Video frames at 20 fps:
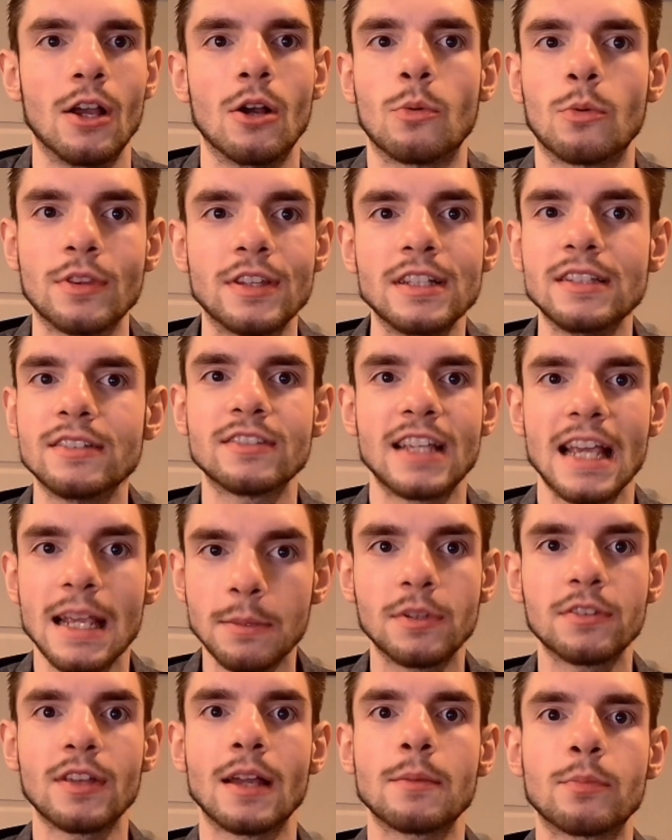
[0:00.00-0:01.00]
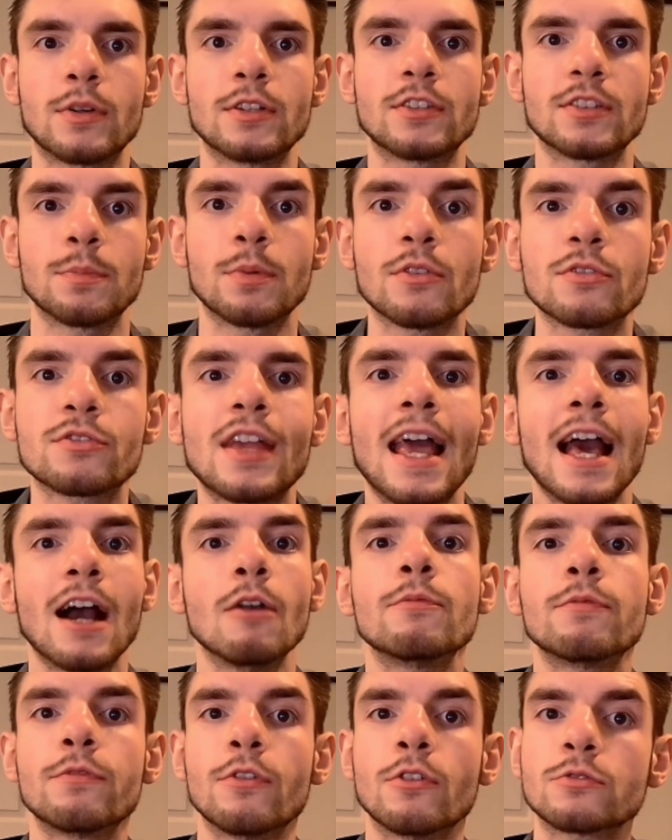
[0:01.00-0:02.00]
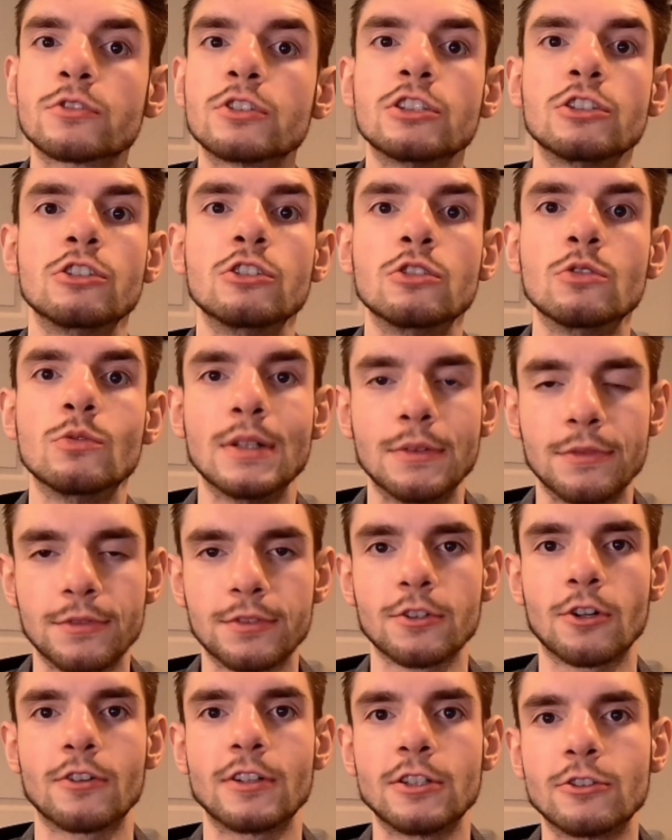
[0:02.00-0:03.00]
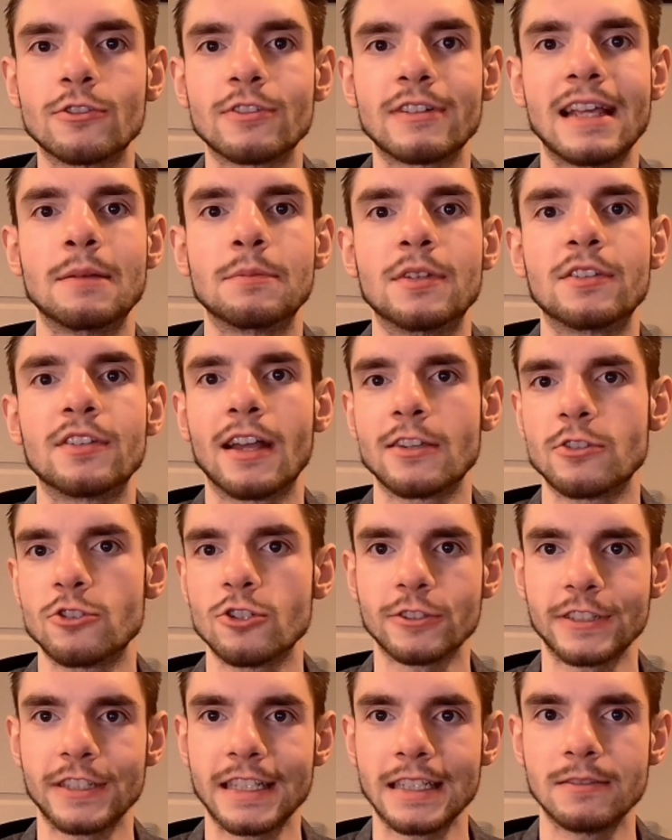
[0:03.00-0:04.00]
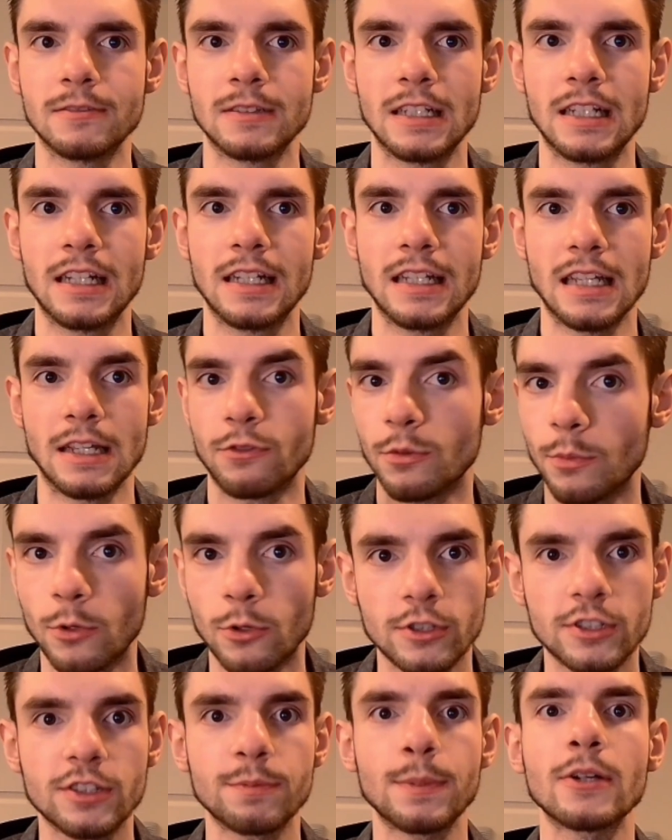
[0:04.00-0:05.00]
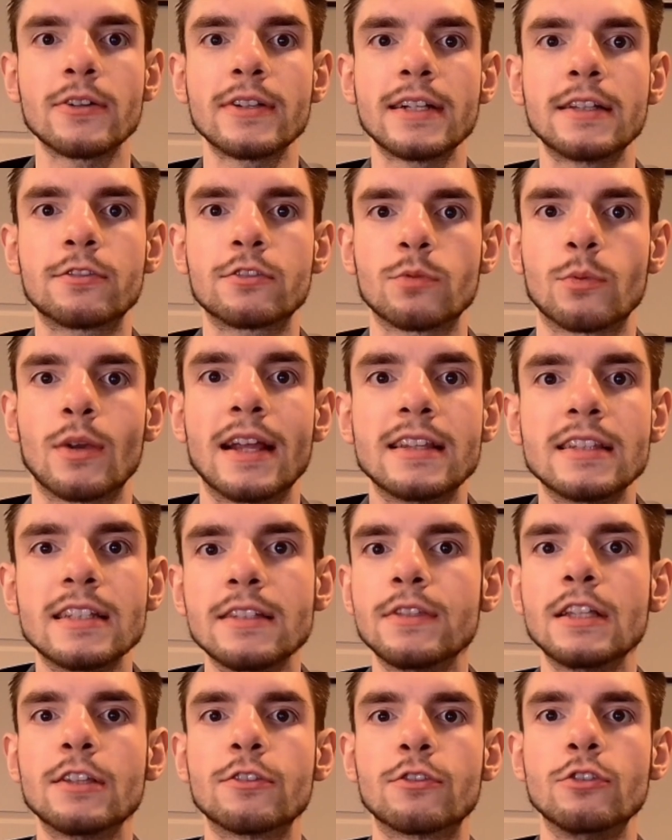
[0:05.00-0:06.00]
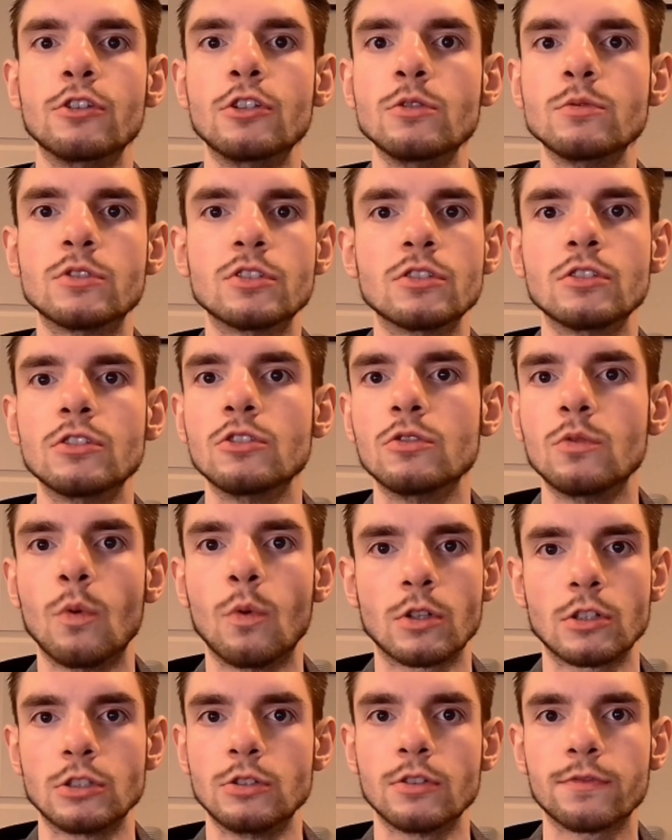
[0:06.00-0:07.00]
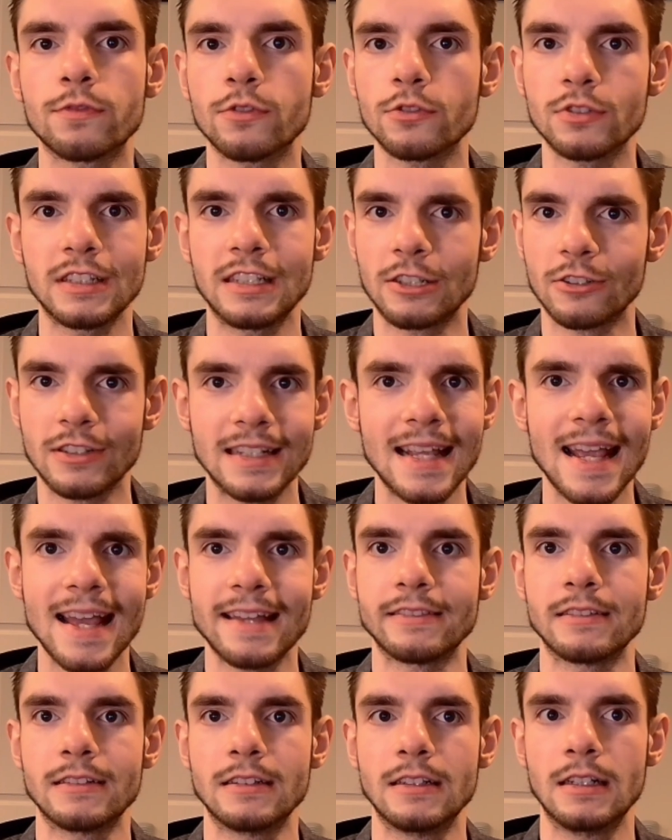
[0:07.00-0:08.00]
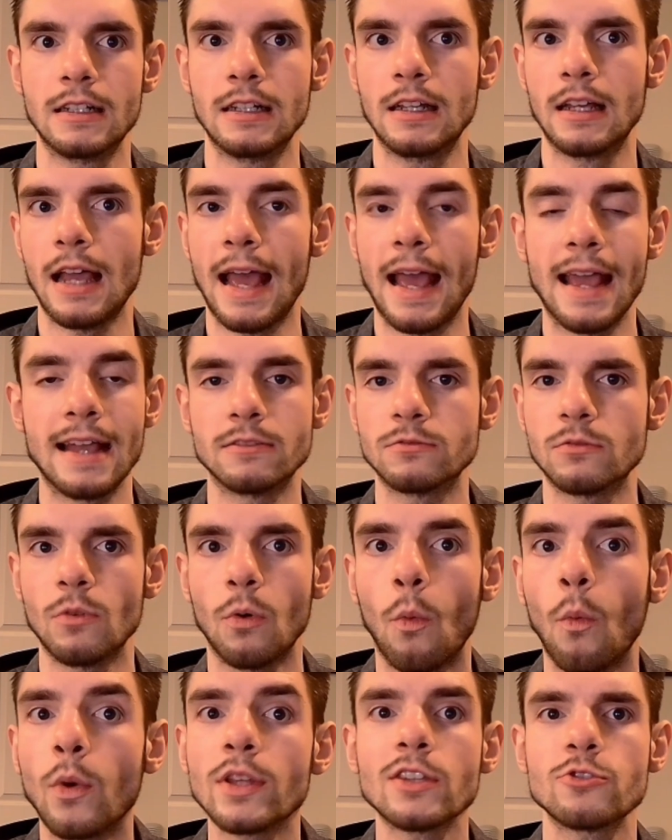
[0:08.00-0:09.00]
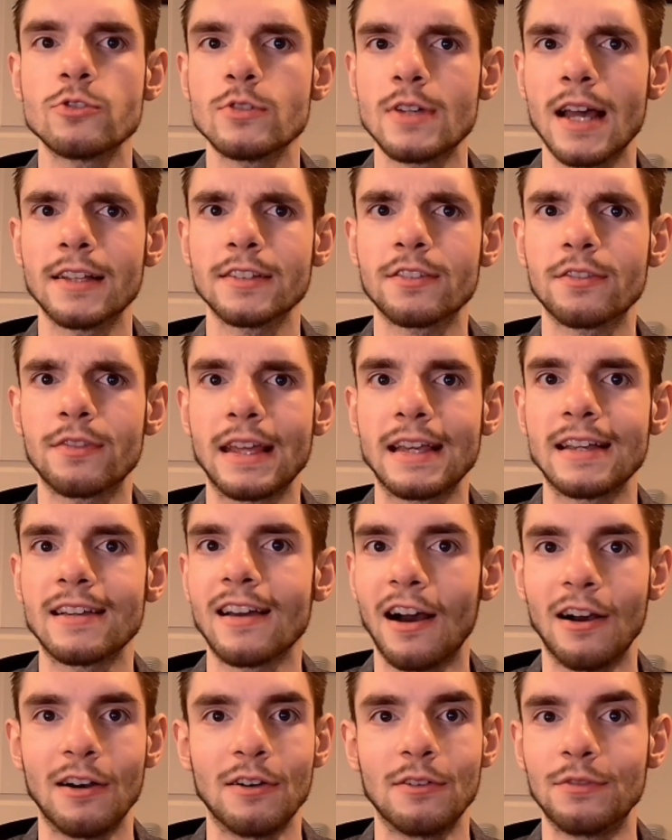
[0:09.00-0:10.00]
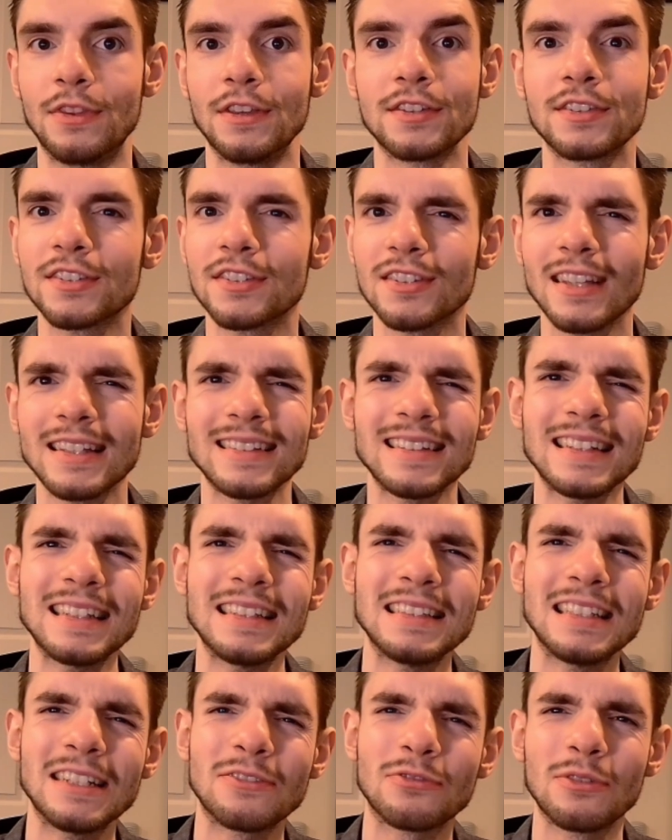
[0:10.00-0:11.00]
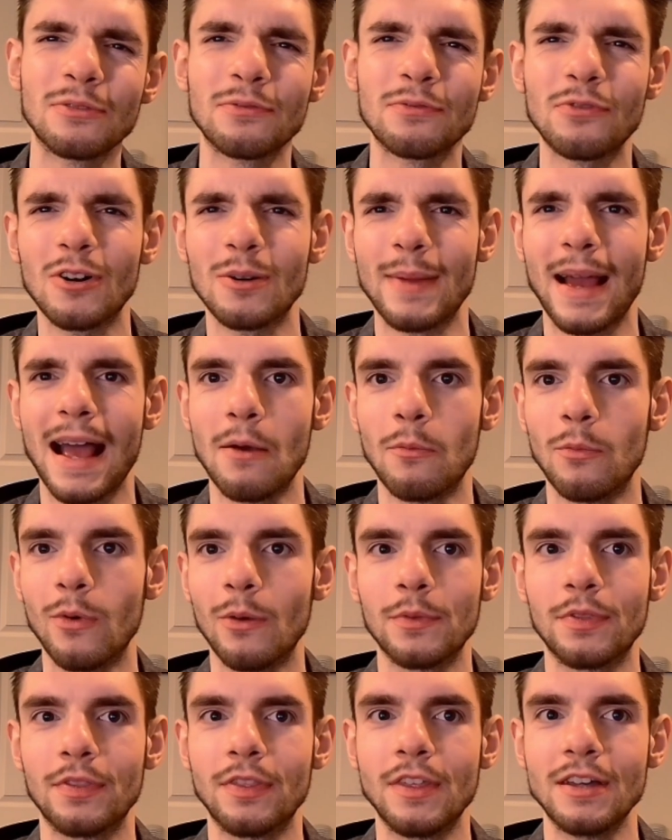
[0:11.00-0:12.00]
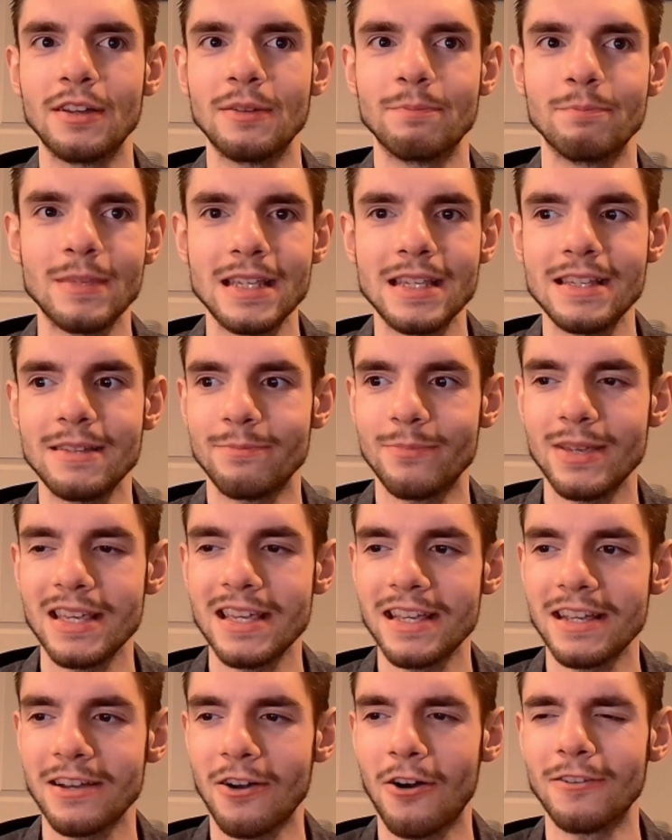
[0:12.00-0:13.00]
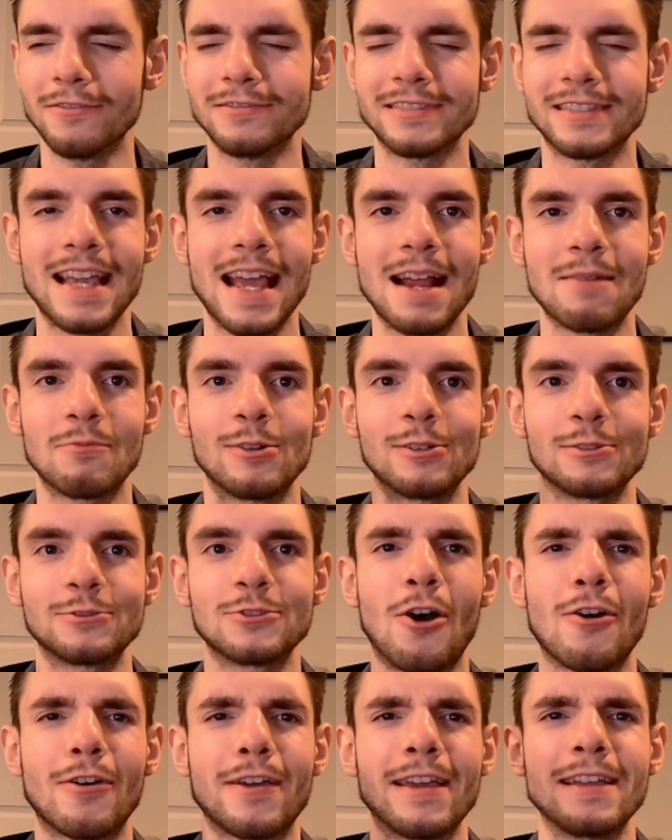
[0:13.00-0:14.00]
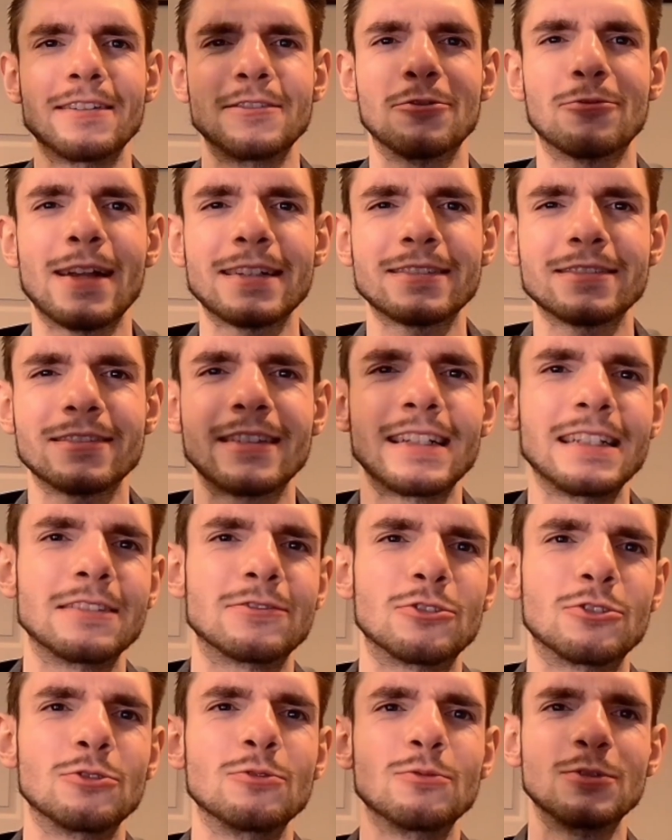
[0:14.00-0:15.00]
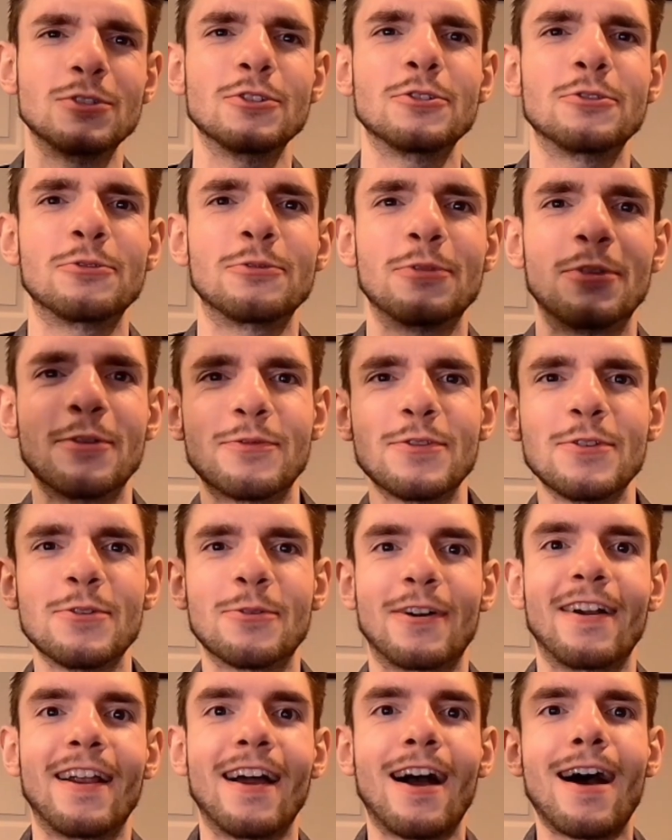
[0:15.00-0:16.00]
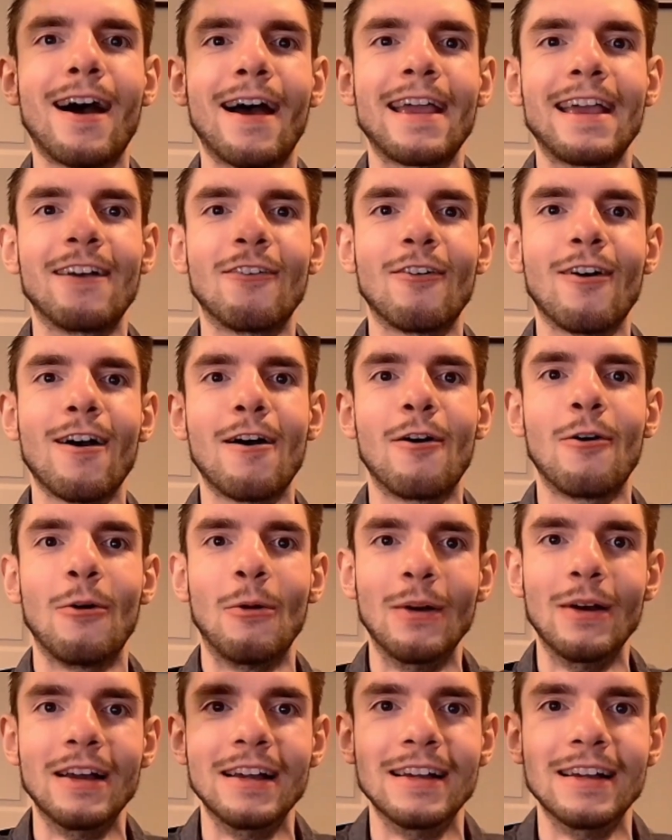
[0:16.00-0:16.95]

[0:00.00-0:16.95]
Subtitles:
Were these game design principles helpful to you in starting your game design journey? If you're more experienced, were any of these new to you or useful to hear again? And what did you guys think of this slightly different format, but with me being on camera talking directly to you, the viewer? Hi, hello.